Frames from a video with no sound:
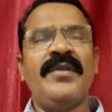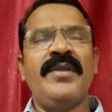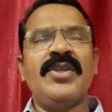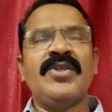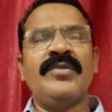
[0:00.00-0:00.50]

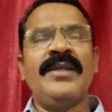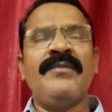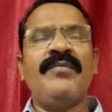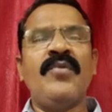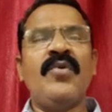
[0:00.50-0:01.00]
So
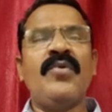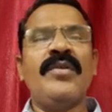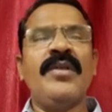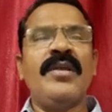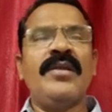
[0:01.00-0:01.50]
therefore
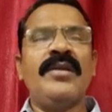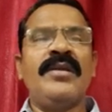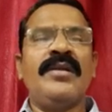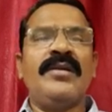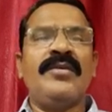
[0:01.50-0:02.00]

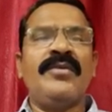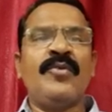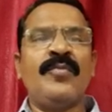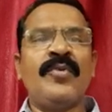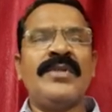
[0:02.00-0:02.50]

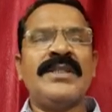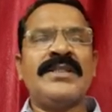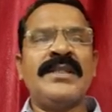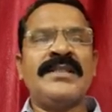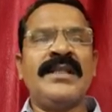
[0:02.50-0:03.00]
to prove this
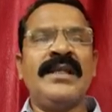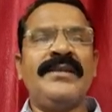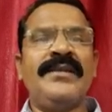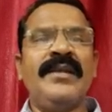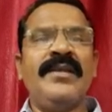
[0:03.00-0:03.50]
result,
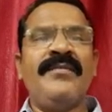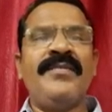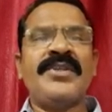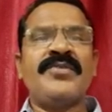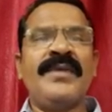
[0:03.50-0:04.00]

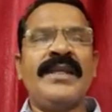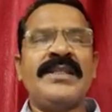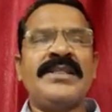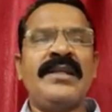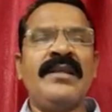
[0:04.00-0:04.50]
first we
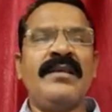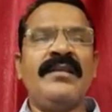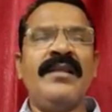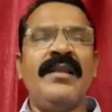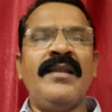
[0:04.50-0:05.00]

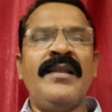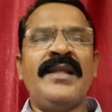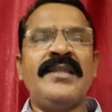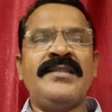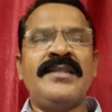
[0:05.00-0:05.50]
consider,
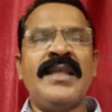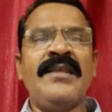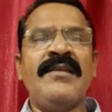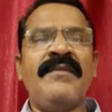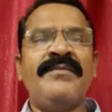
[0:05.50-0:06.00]
let
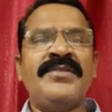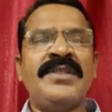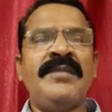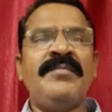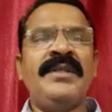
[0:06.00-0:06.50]
xi of
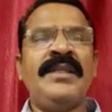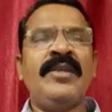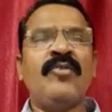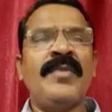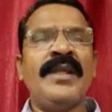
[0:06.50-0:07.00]
G be the
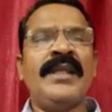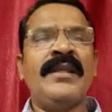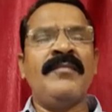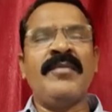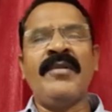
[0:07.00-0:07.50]
chromatic
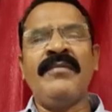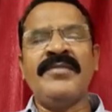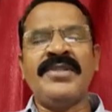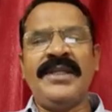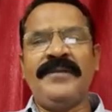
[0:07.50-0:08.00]
number
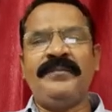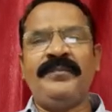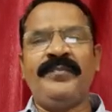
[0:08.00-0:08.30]
of G.